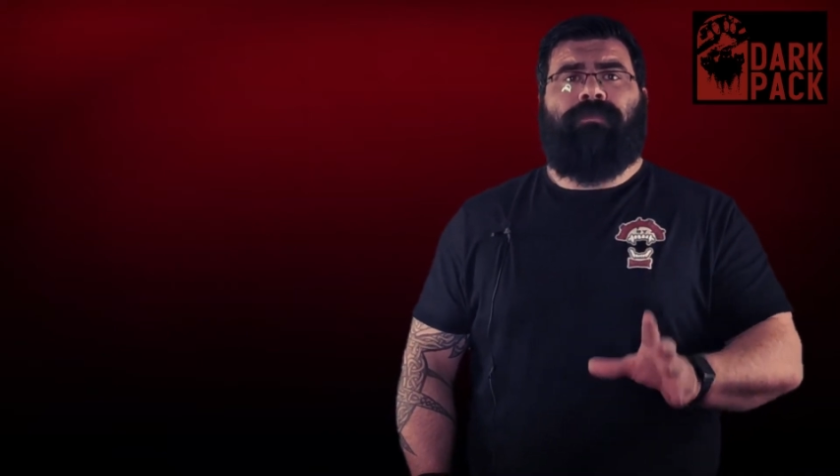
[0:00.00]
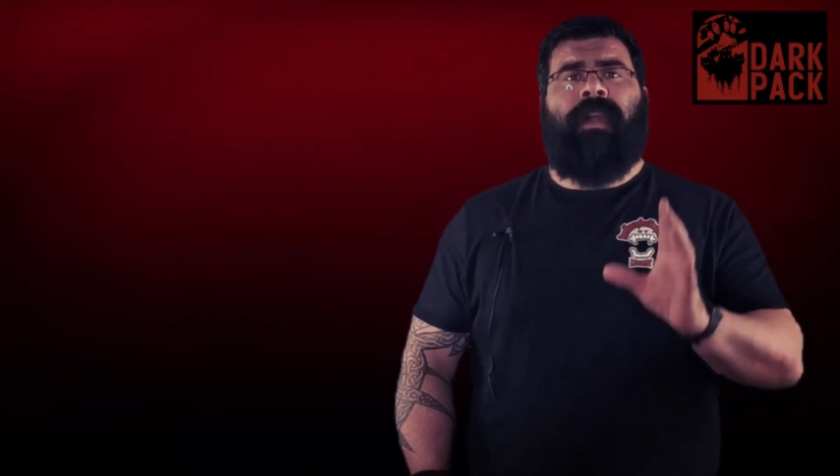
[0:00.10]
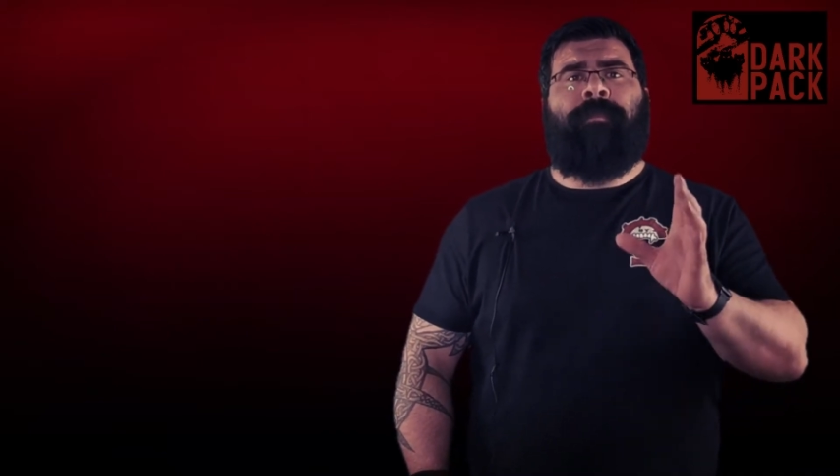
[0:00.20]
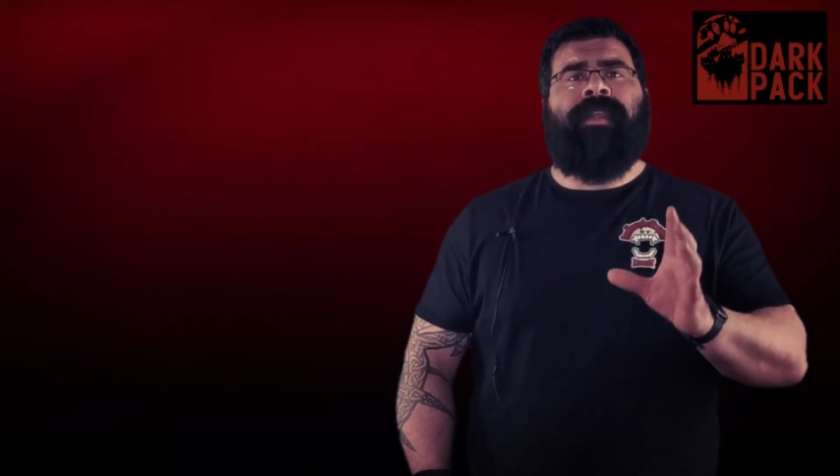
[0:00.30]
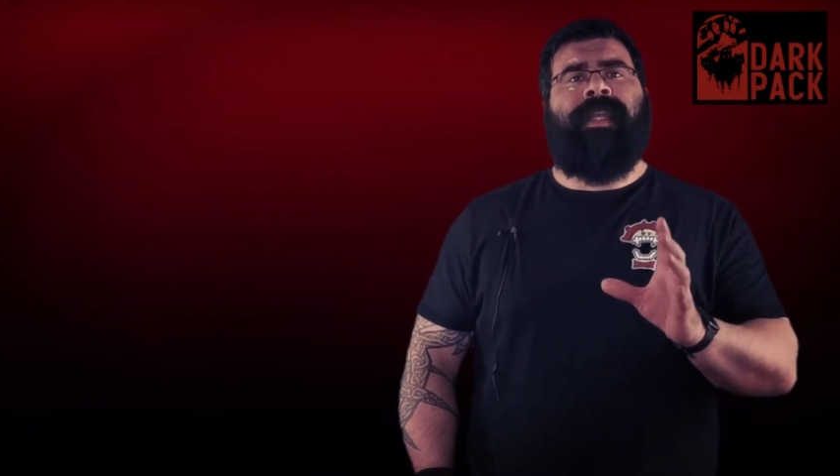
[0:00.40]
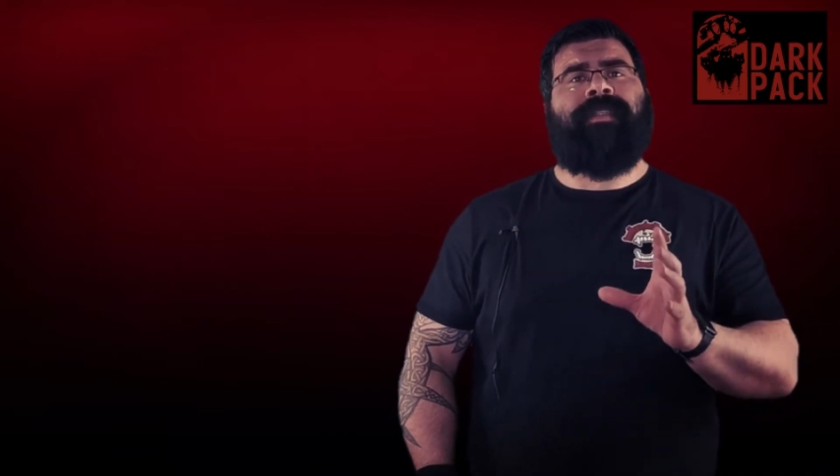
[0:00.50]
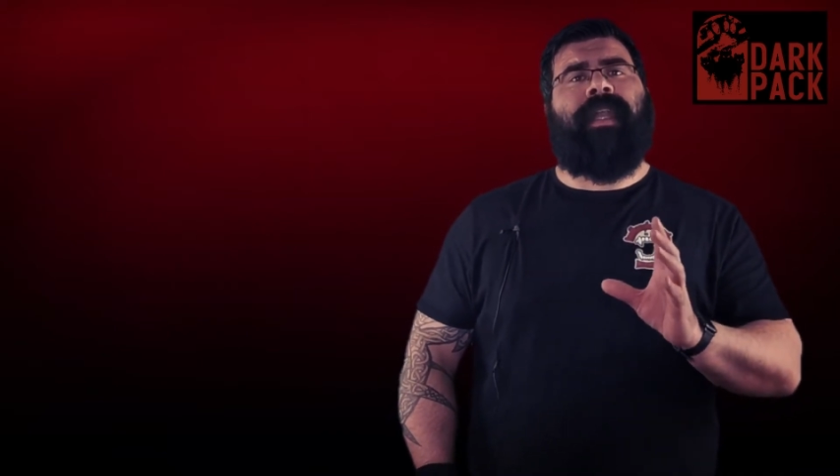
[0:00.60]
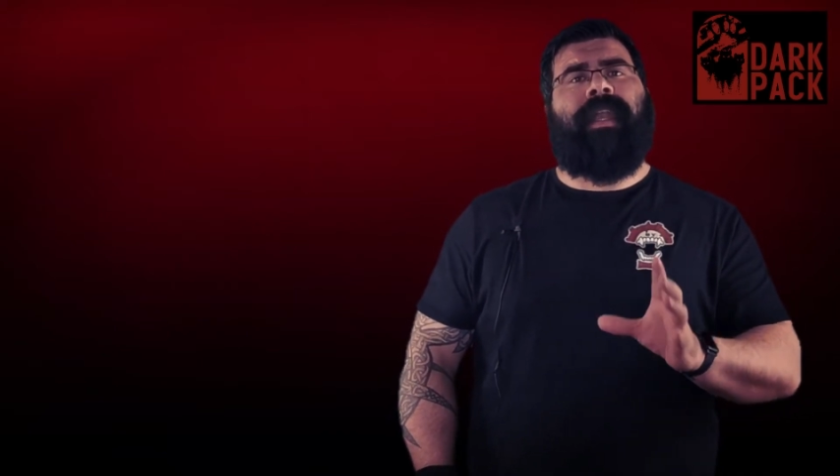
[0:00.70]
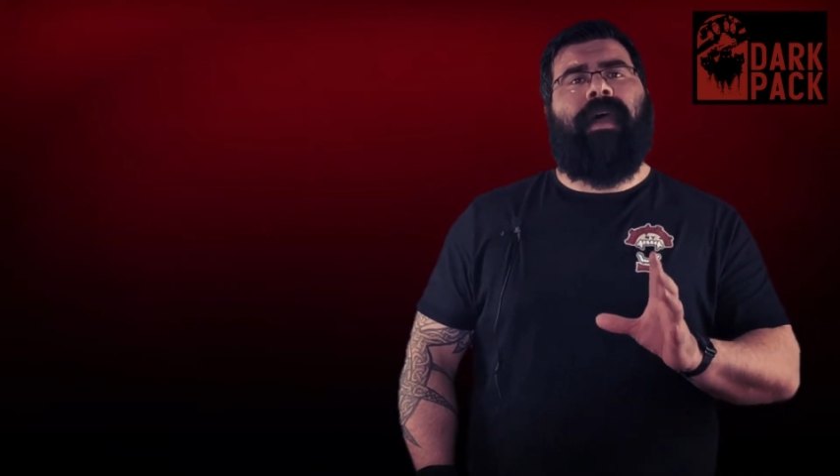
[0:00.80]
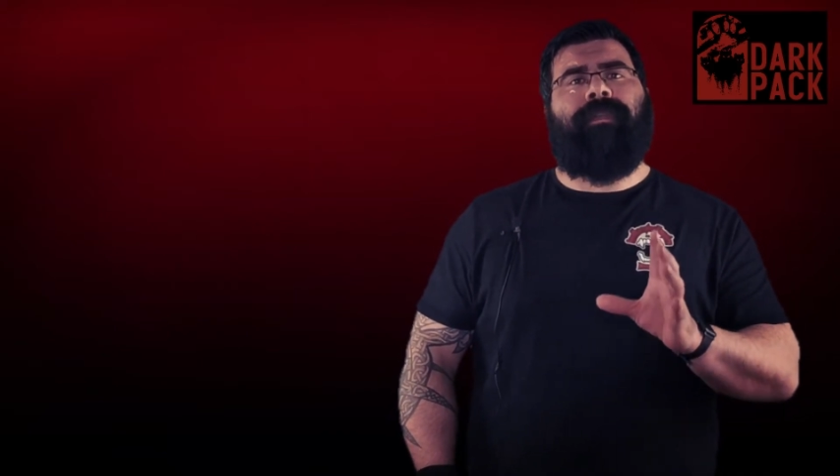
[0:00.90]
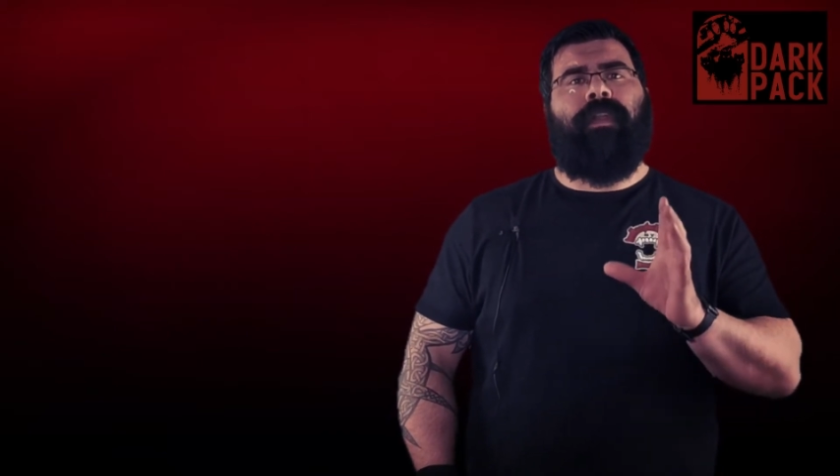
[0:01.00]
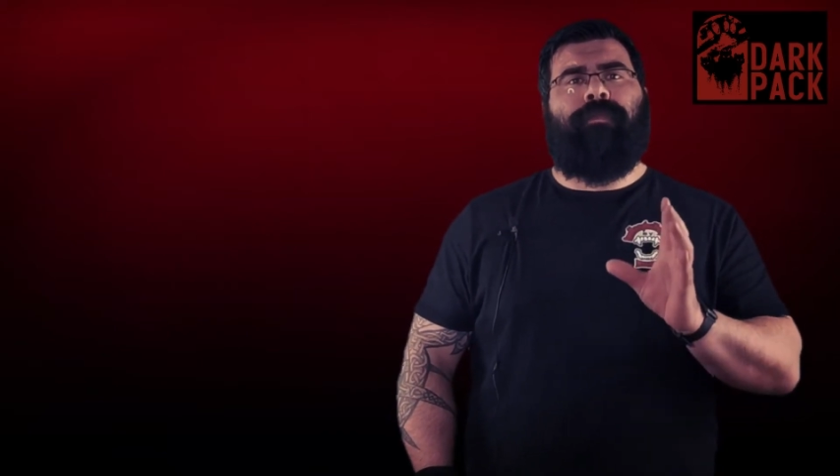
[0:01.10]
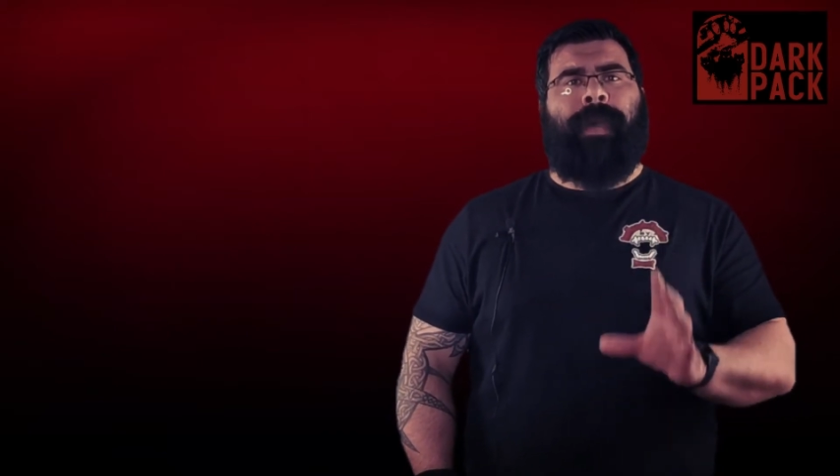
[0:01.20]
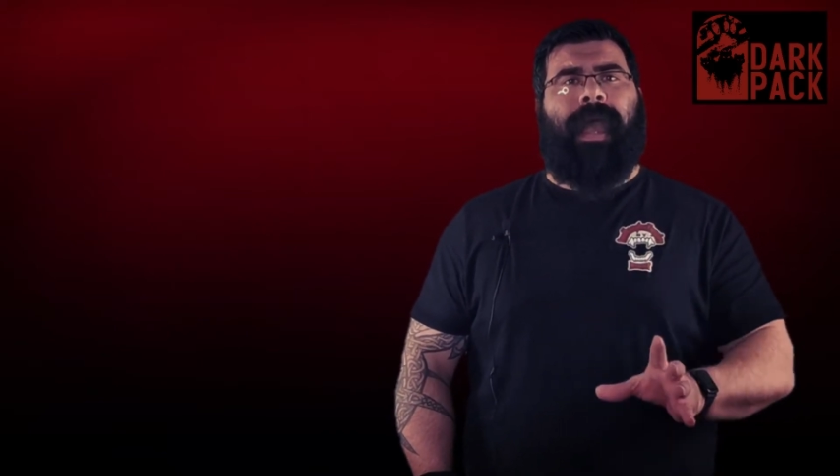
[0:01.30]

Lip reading: represents the level of